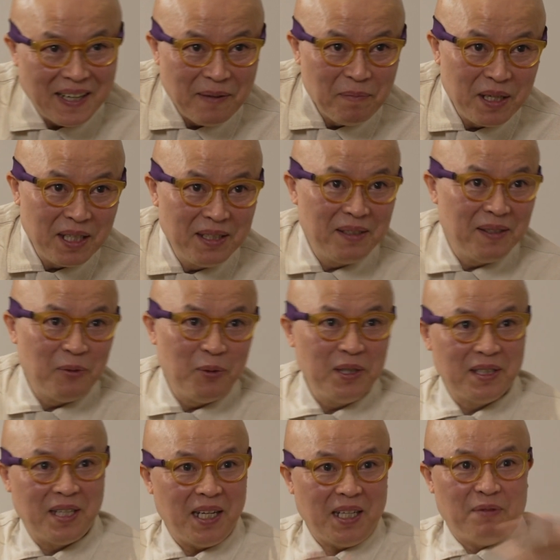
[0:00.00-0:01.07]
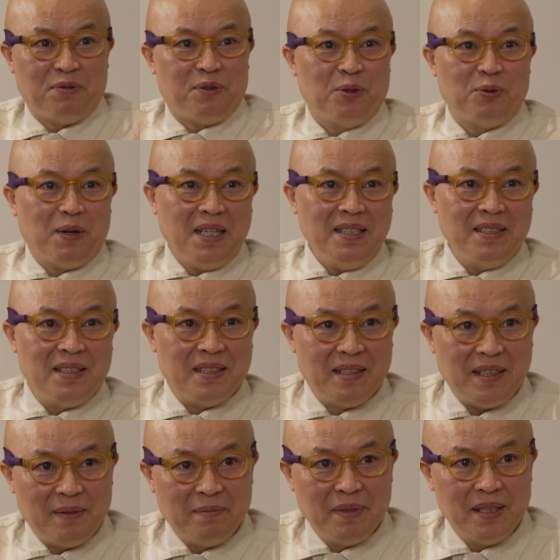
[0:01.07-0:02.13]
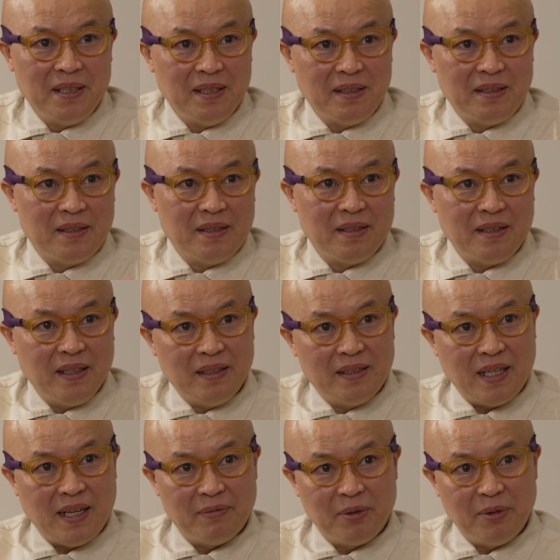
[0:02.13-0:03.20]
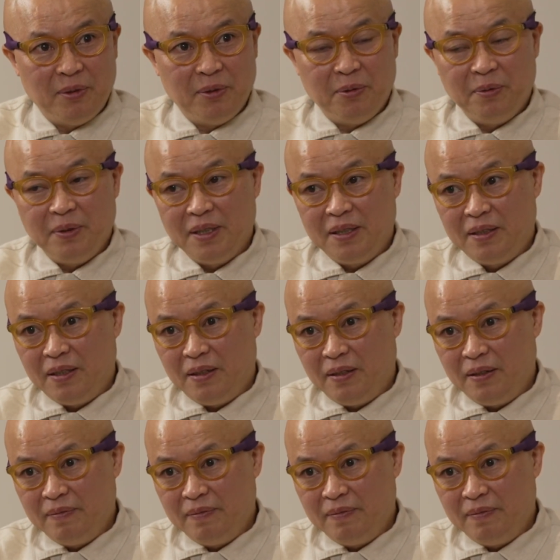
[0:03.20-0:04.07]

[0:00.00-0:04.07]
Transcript: I mean, we take it for granted. I mean, it's had to do with